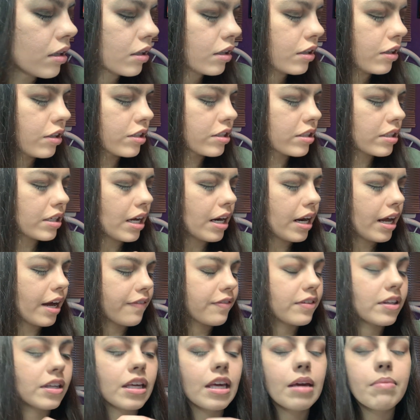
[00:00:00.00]
You just kind of have
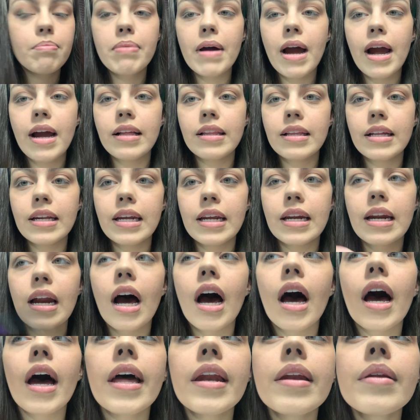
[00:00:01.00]
to keep piling it
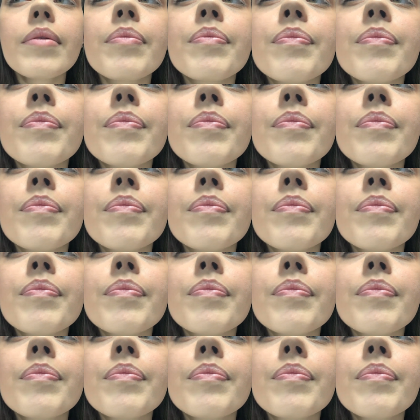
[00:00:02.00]
on.